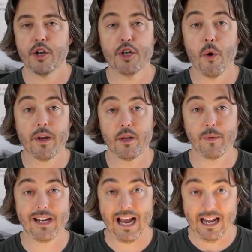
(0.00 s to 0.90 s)
knowing that
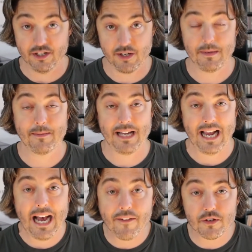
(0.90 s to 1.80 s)
we sometimes
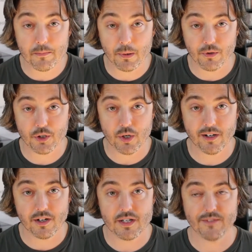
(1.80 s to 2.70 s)
have to pull the
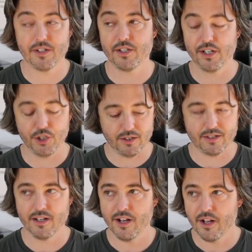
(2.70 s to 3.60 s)
trigger on tough
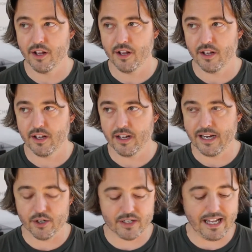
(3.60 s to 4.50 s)
decisions,
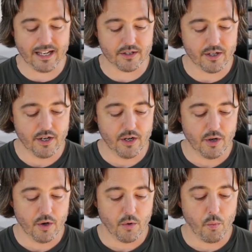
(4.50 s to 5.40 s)
here's this.
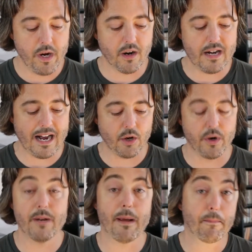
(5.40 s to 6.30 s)
We are not
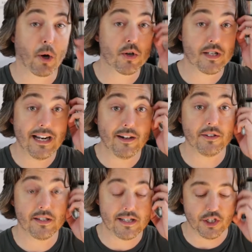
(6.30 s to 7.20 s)
going to make personnel
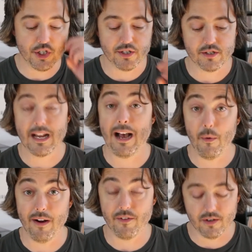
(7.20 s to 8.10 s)
decisions,
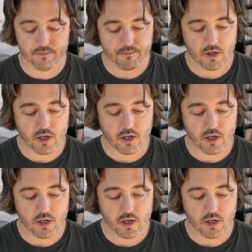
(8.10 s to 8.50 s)
however,